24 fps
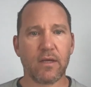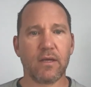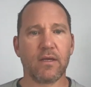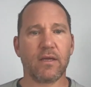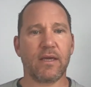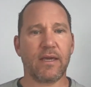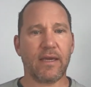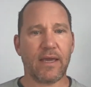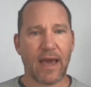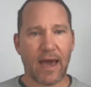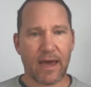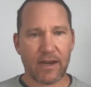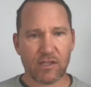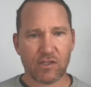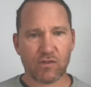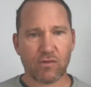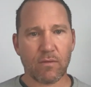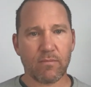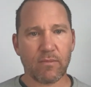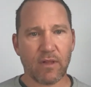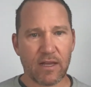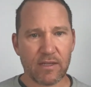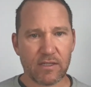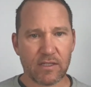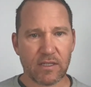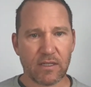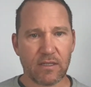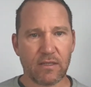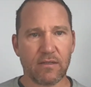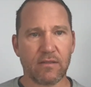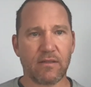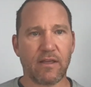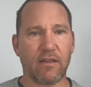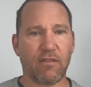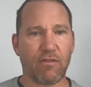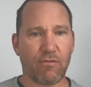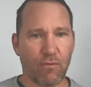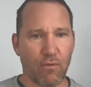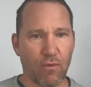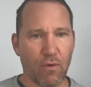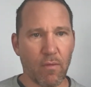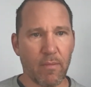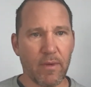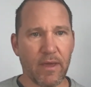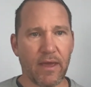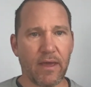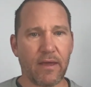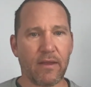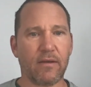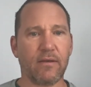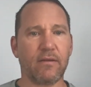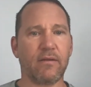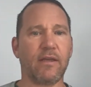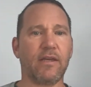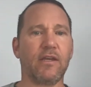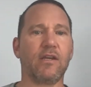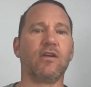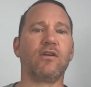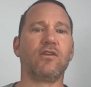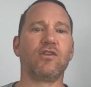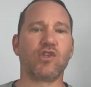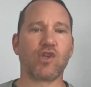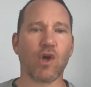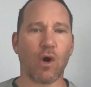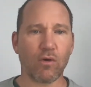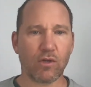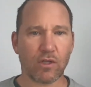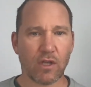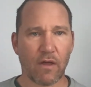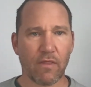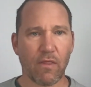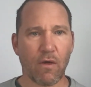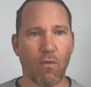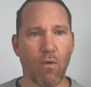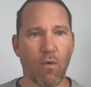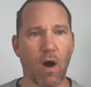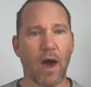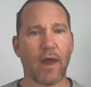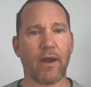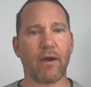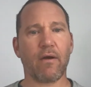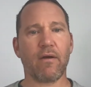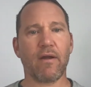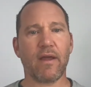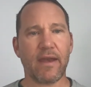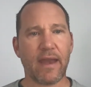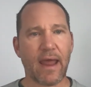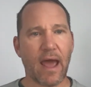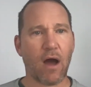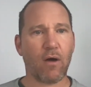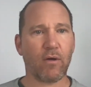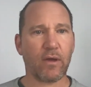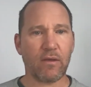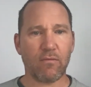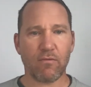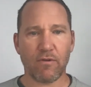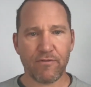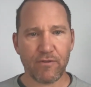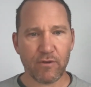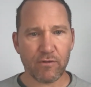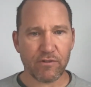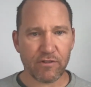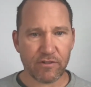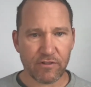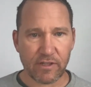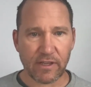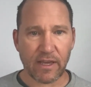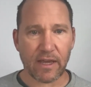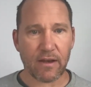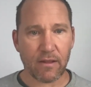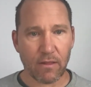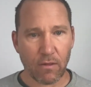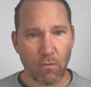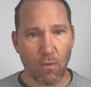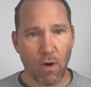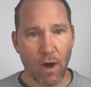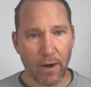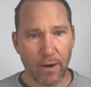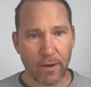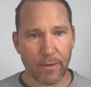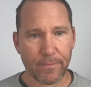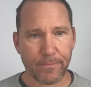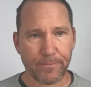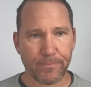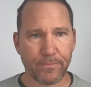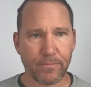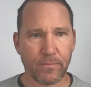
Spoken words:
He had a swim lesson, they threw him in, he choked on the water, and now he refuses to get in the water.